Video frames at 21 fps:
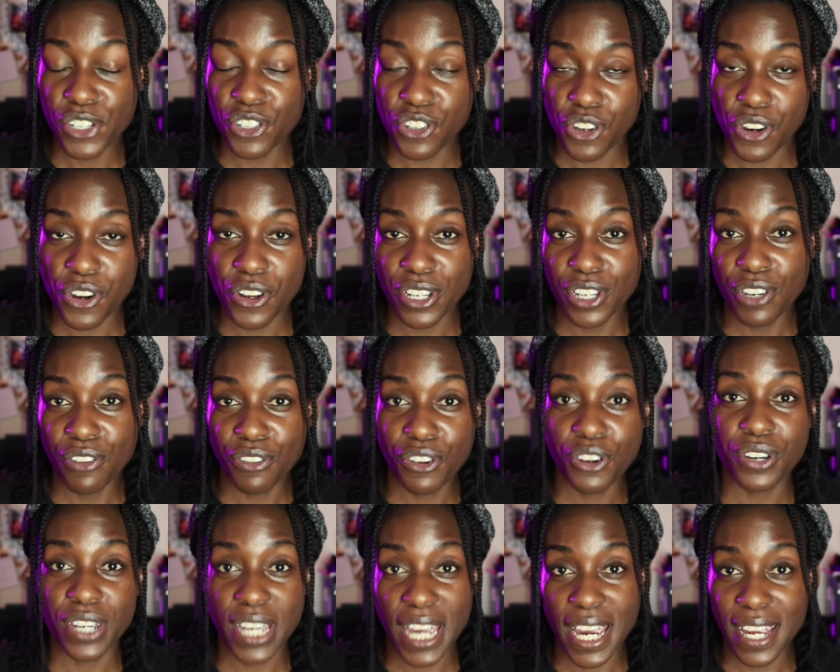a journey
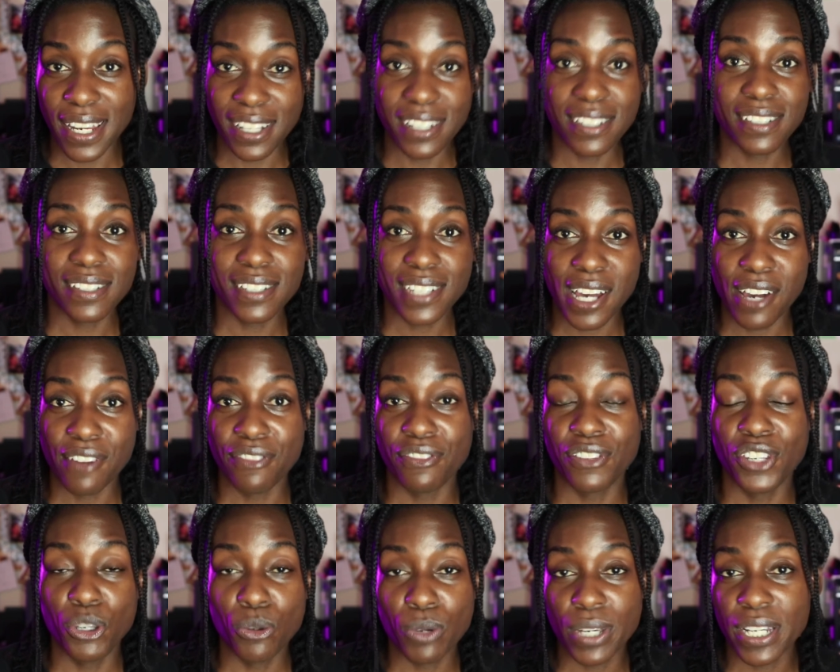of creating stuff,
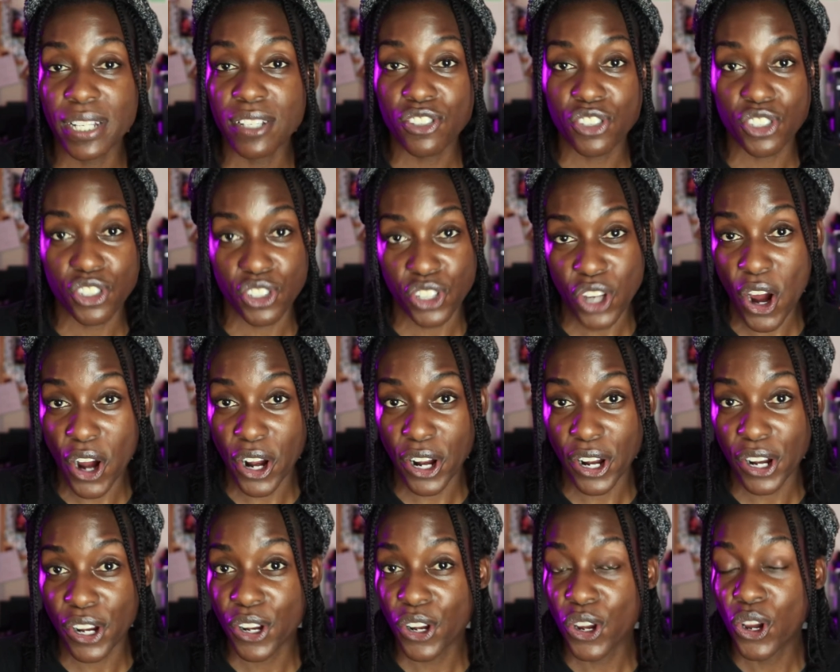you can
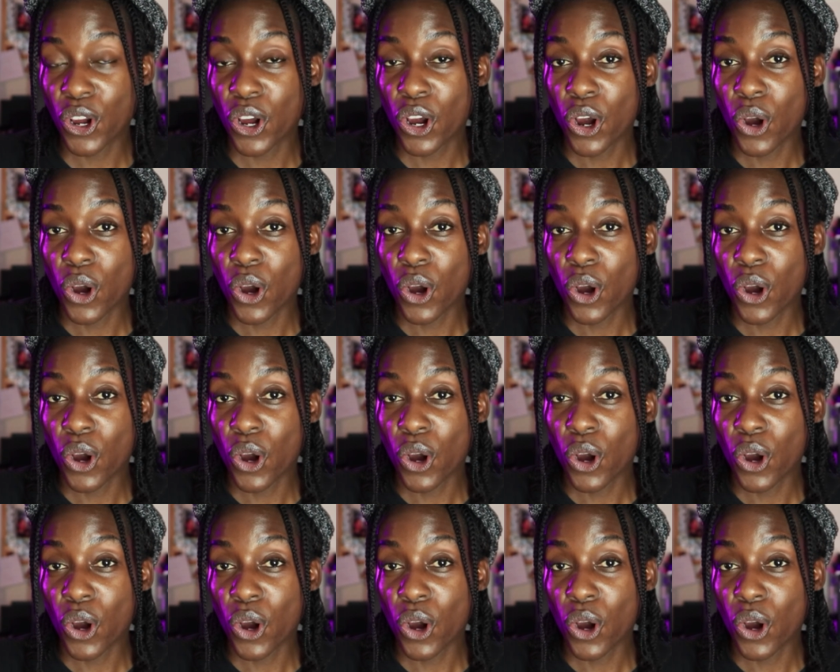start